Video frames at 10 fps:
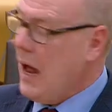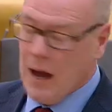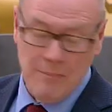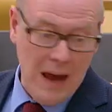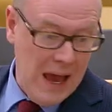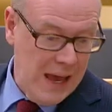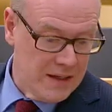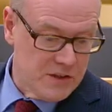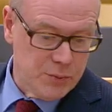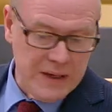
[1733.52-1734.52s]

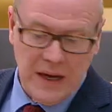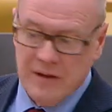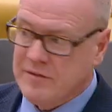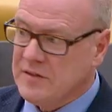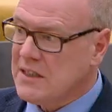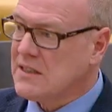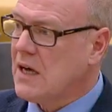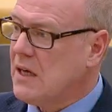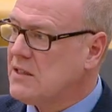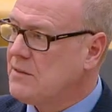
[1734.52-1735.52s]
and we have
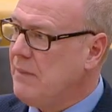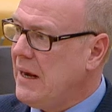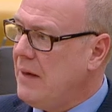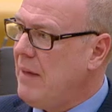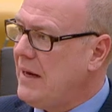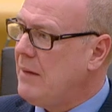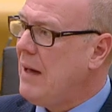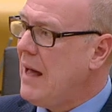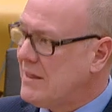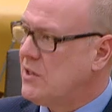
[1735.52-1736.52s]
discussed many, many
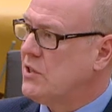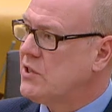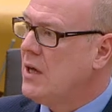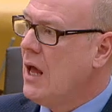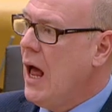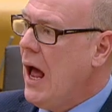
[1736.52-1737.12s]
matters.